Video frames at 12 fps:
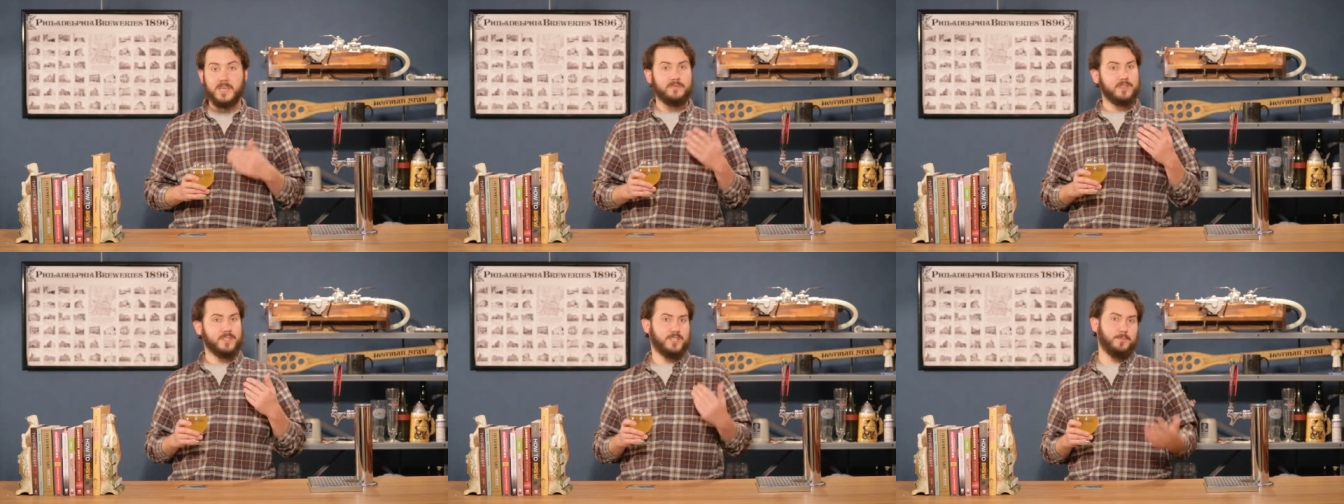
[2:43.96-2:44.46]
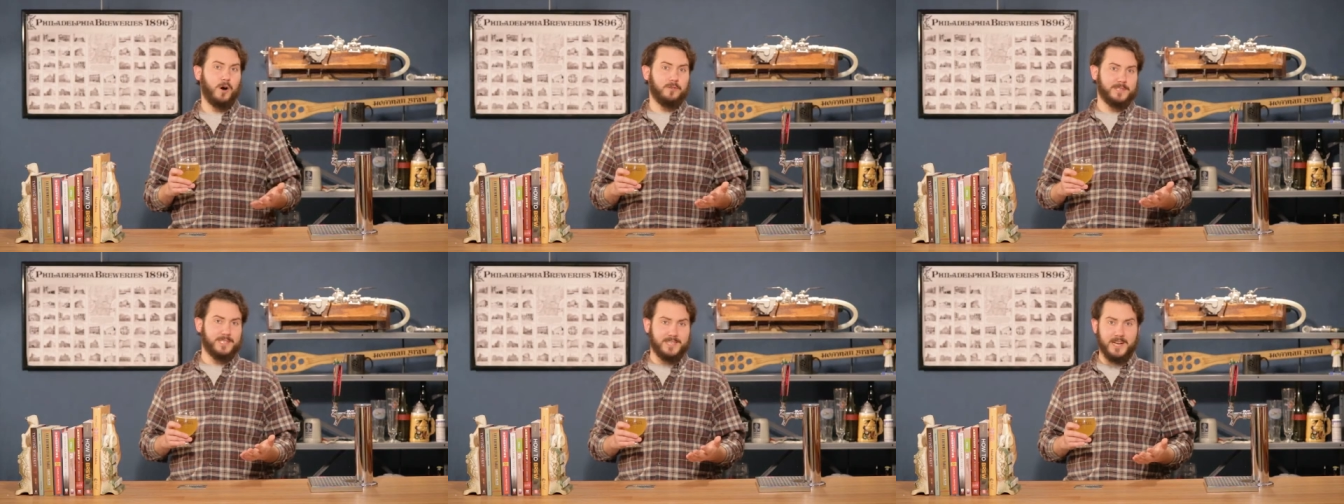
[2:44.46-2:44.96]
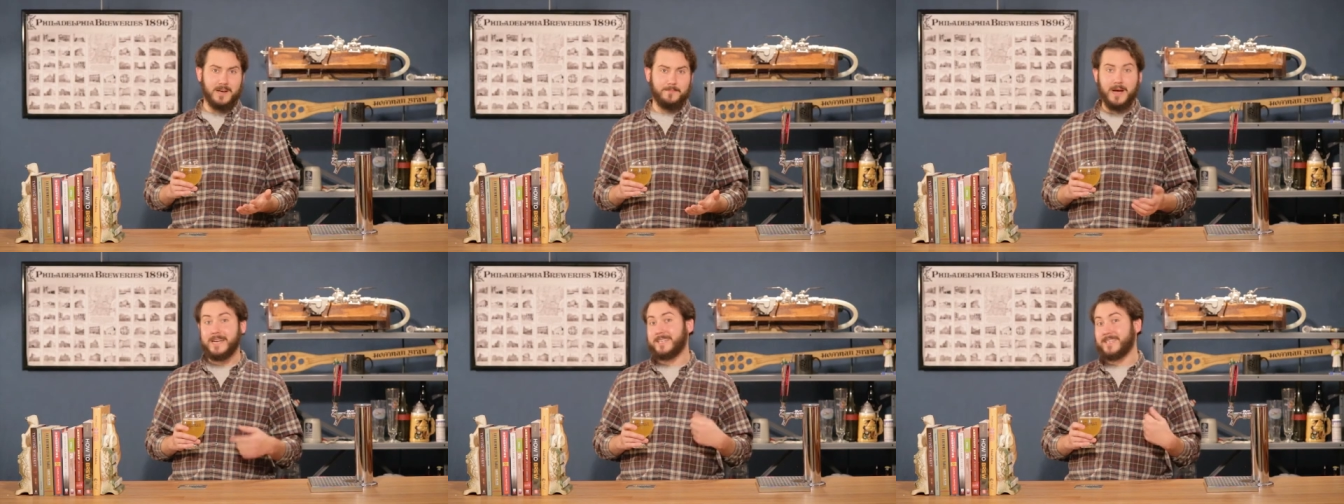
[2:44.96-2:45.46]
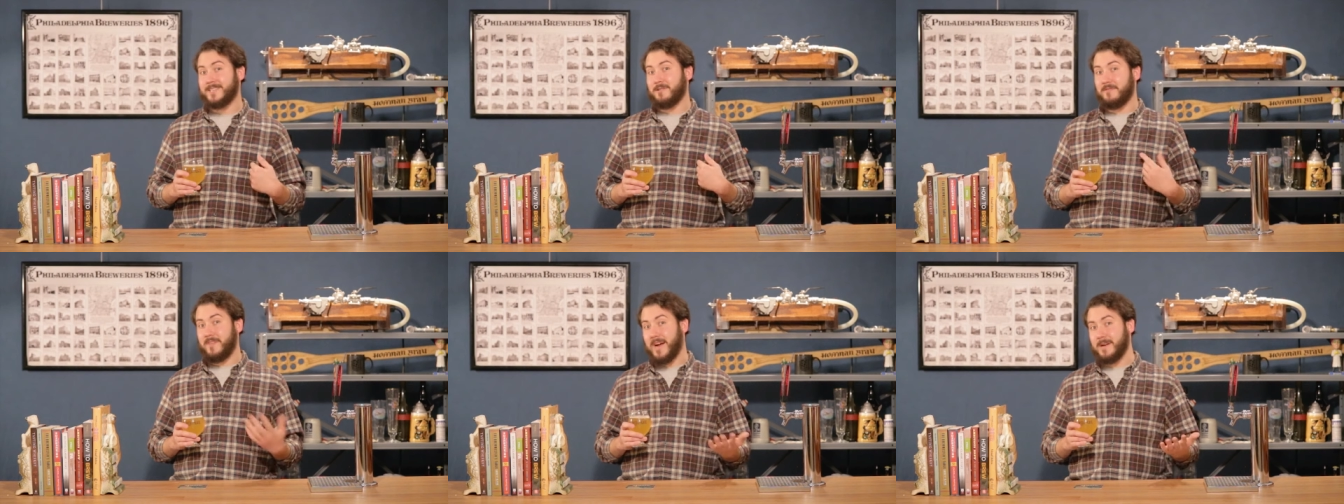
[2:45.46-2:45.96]
Even the smallest setup I'd
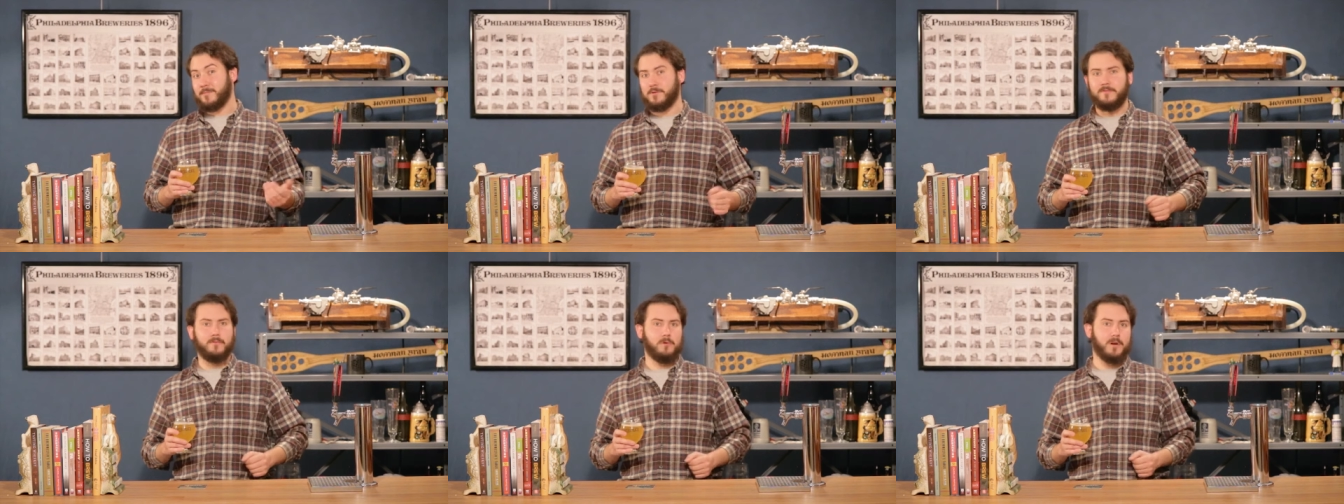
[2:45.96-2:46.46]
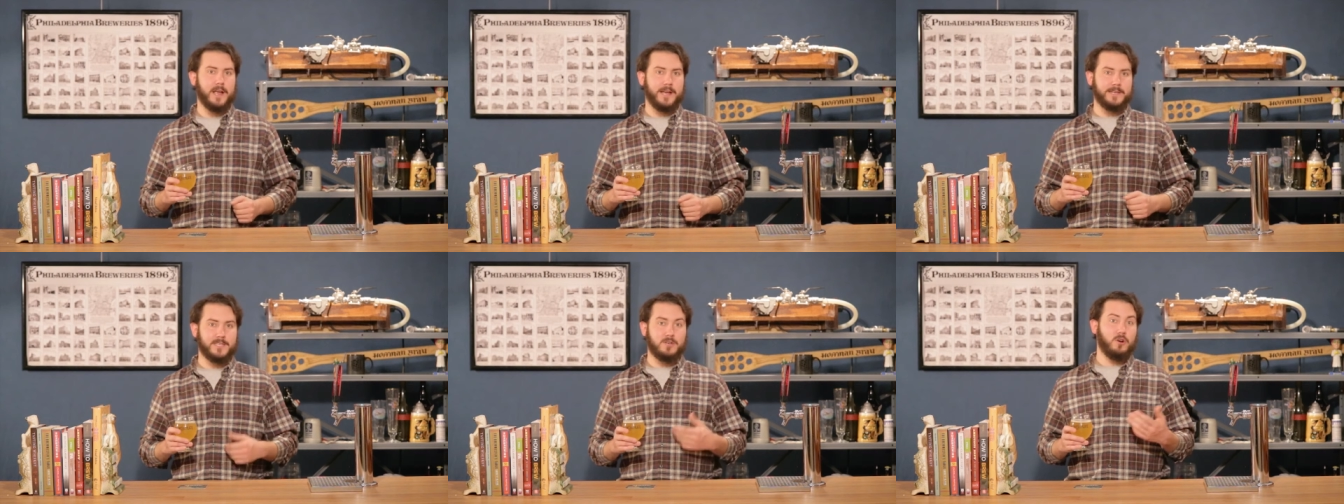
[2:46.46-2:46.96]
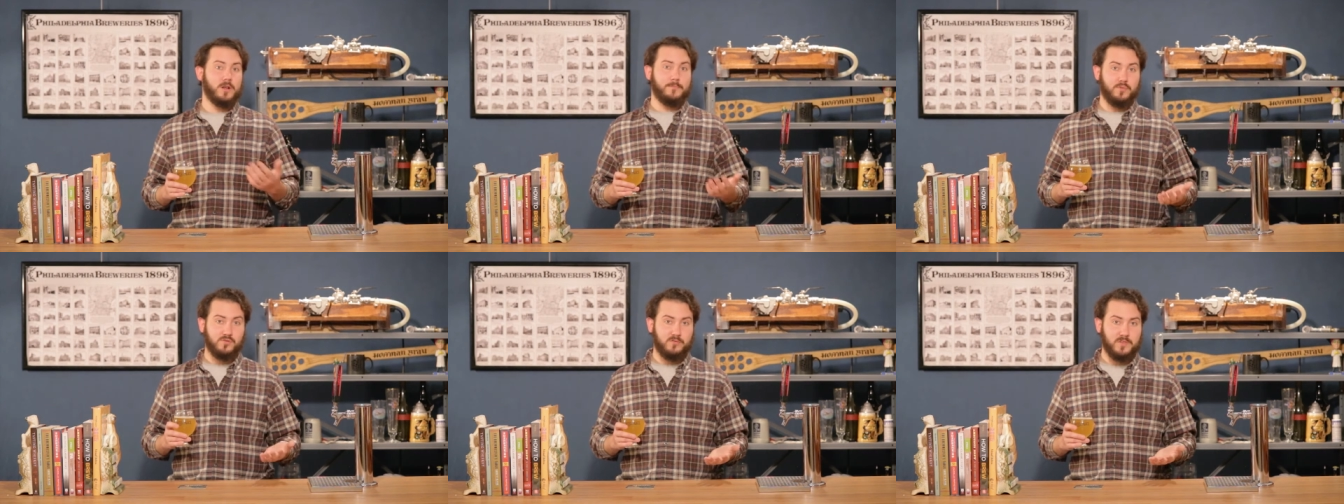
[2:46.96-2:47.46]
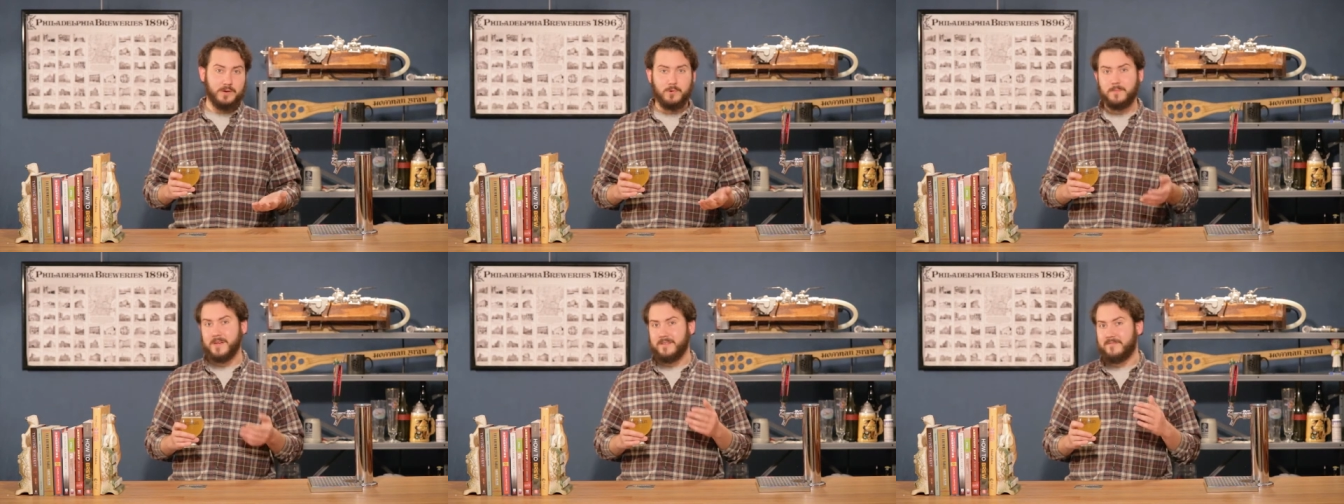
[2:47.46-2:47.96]
consider viable for a startup brewery
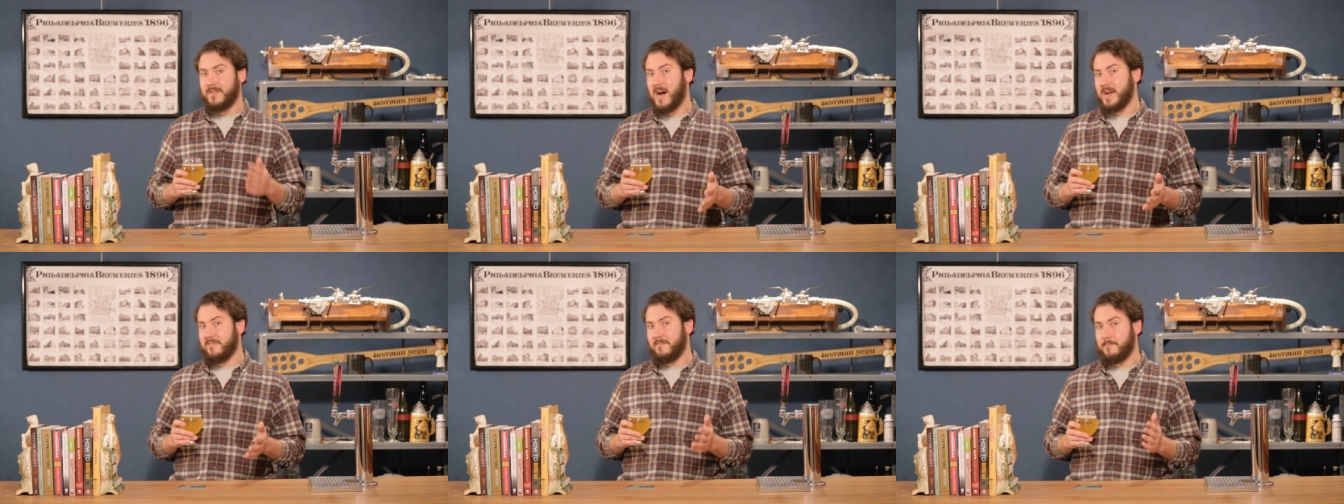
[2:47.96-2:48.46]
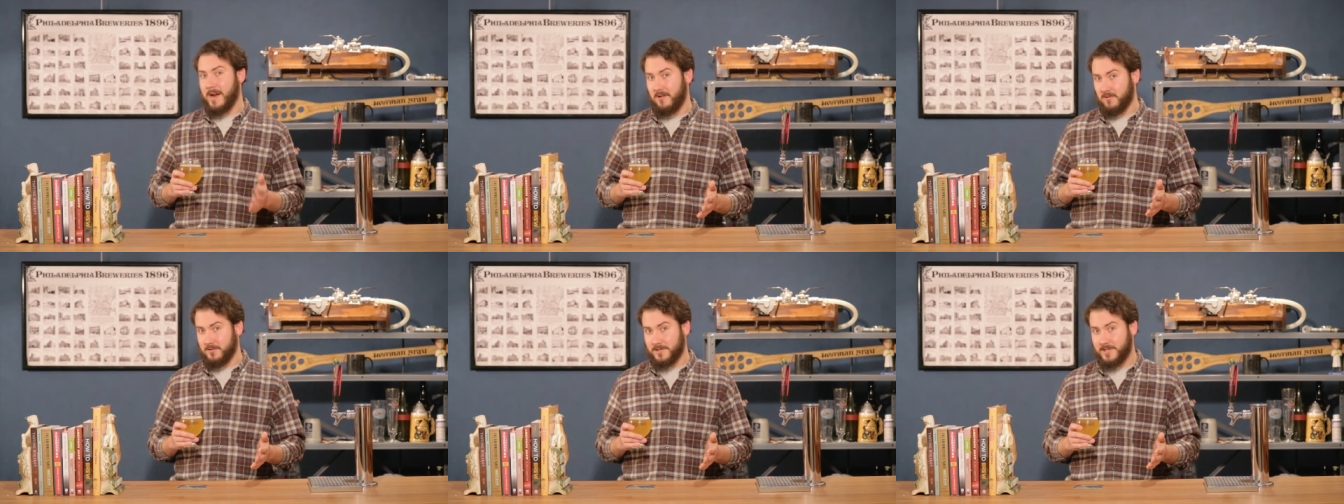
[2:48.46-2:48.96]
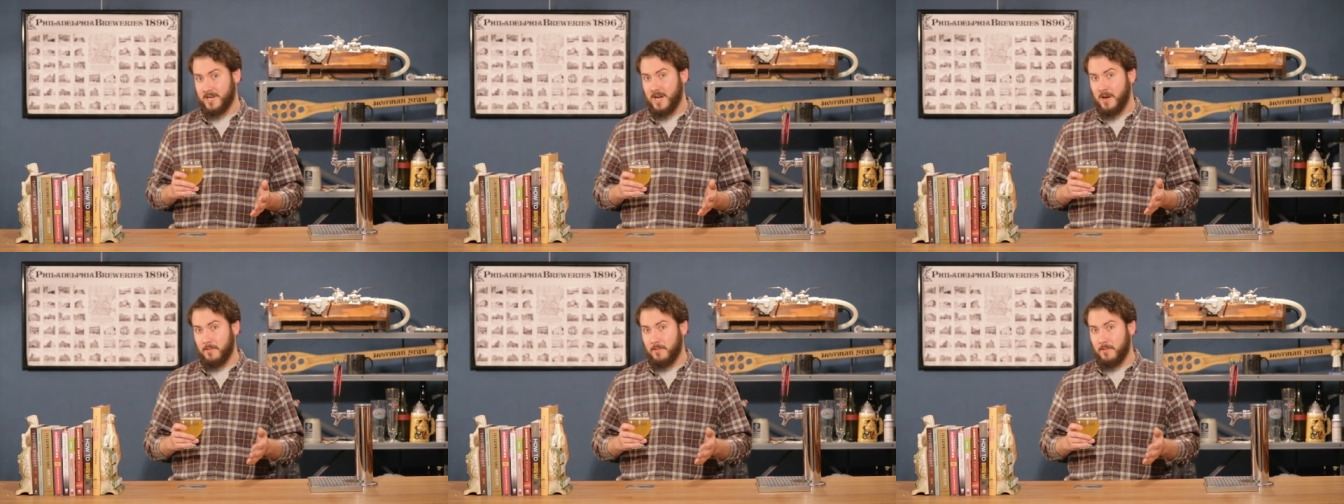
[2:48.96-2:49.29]
would be five barrels,